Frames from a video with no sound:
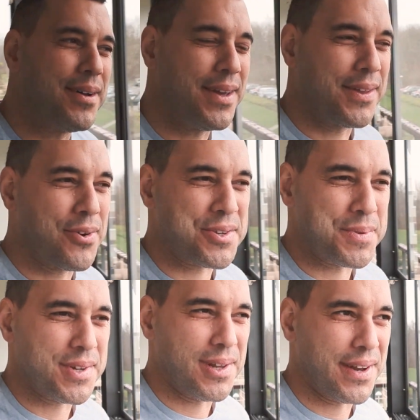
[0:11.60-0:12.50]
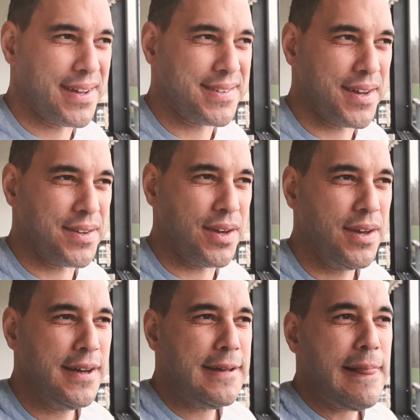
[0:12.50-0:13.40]
in the Christmas holidays, don't you?
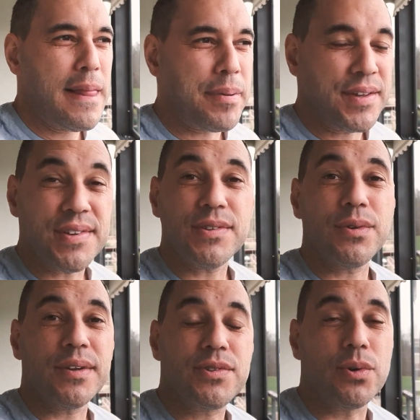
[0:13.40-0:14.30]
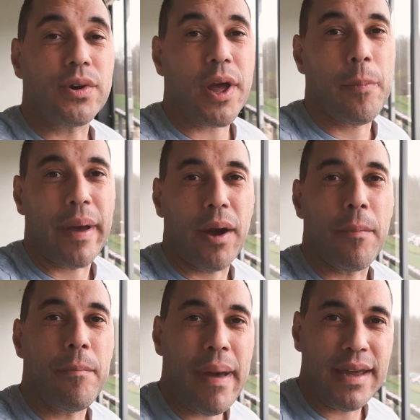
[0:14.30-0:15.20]
But I just thought I'd talk
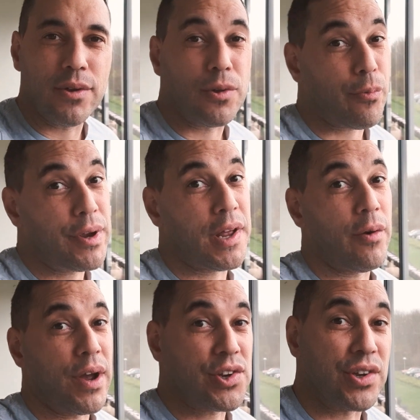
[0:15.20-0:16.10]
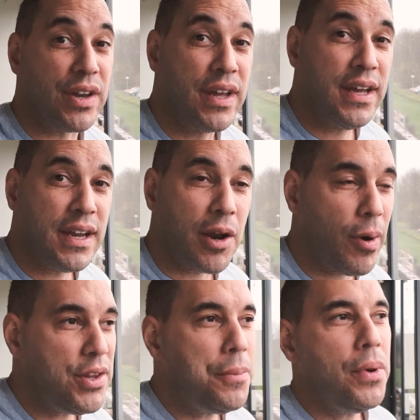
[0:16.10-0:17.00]
about mail redirection. Now,
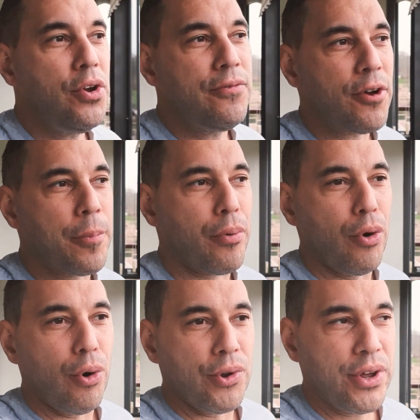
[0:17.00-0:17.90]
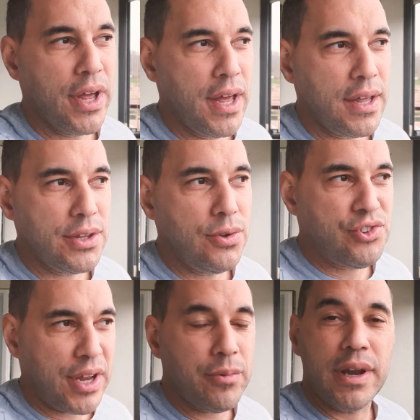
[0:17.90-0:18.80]
when you move abroad, you
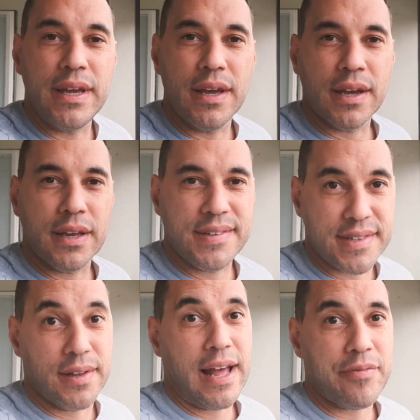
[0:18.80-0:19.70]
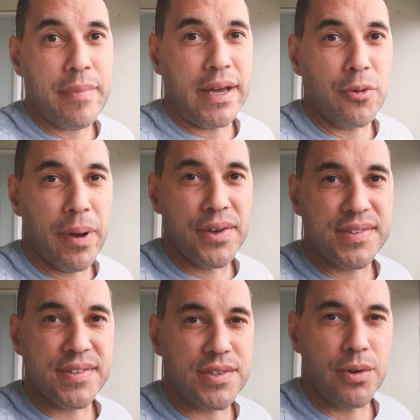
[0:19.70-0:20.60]
generally are going to still have mail
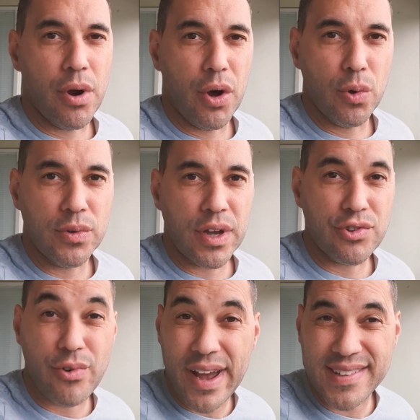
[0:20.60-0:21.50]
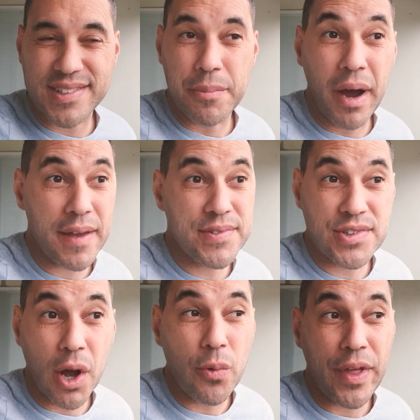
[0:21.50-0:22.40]
posted to your old address. You might have
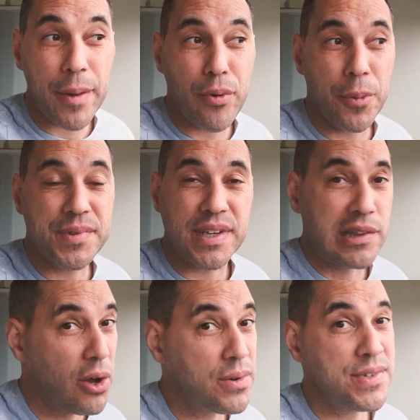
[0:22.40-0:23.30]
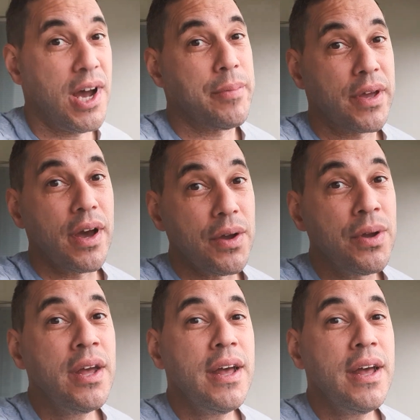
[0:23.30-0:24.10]
sold that property a long time ago,